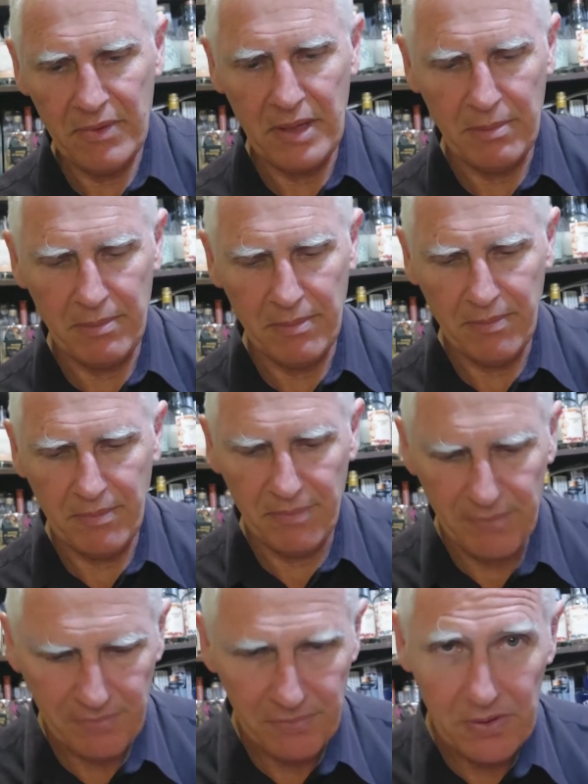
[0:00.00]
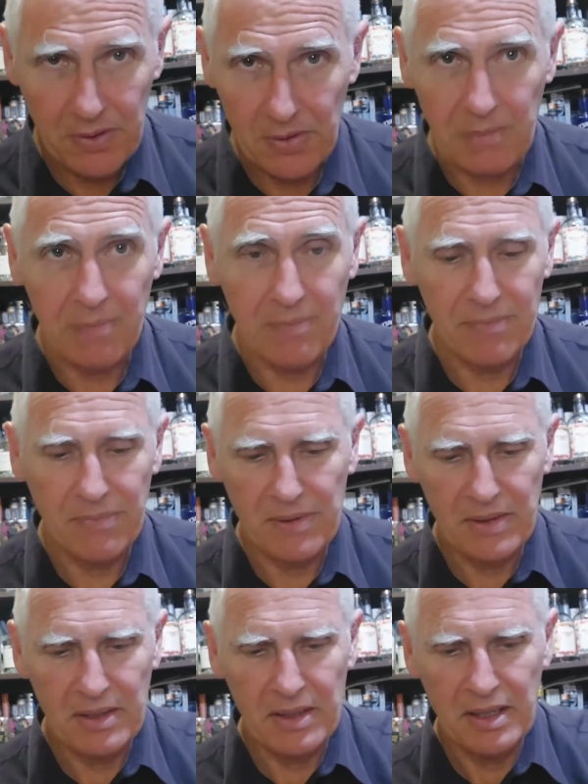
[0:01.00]
yep, sorry.
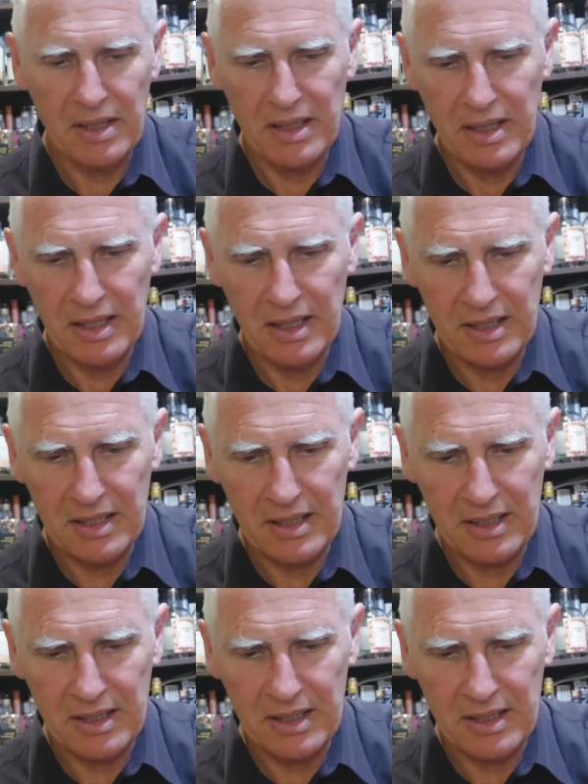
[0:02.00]
This